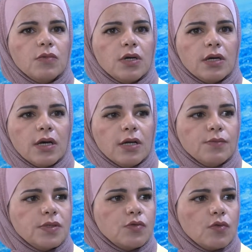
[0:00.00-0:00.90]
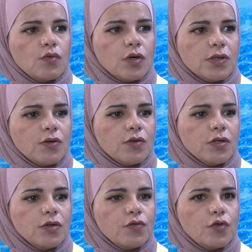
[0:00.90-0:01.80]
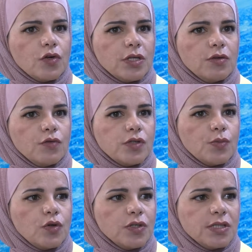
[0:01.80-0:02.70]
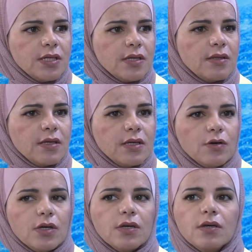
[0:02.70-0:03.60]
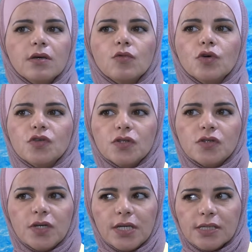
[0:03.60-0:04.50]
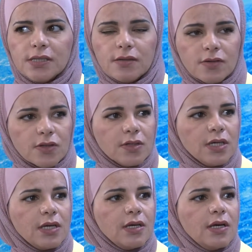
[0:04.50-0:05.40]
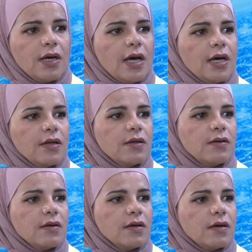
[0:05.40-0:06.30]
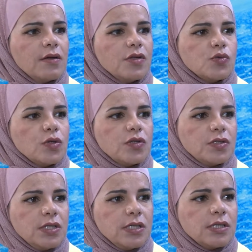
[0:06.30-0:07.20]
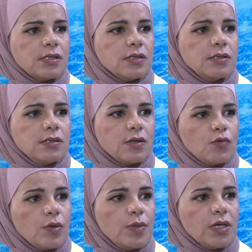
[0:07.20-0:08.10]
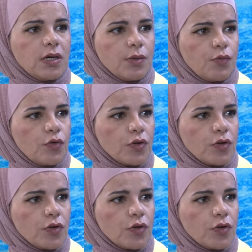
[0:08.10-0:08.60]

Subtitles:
helped Water Authority of Jordan of supporting the water training center. And this water training center will be a hub for the